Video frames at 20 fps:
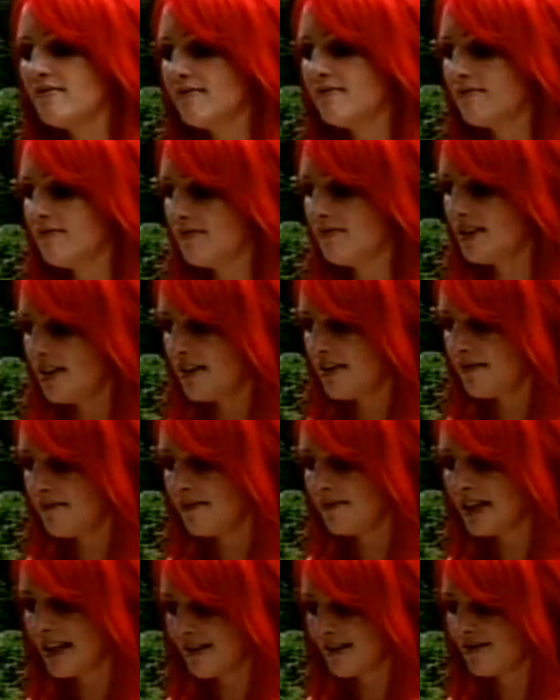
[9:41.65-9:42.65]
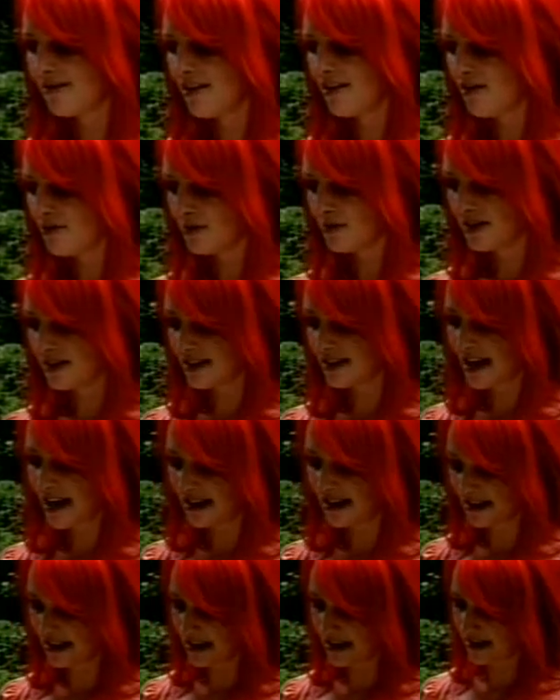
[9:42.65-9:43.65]
the little girl was
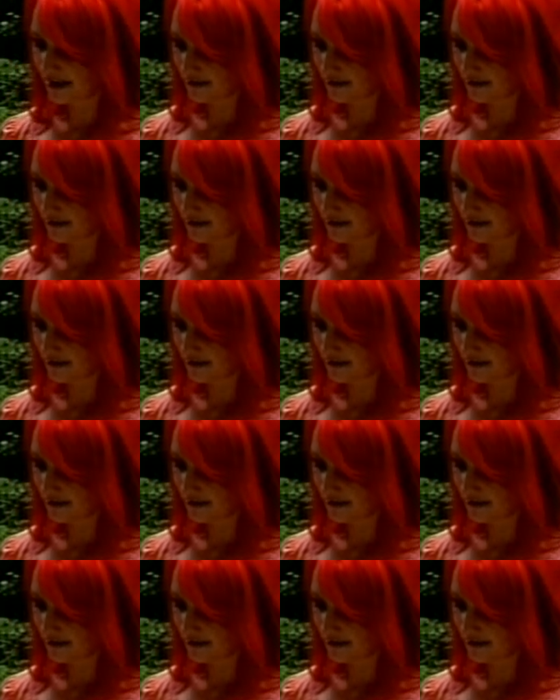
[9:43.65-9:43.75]
standing,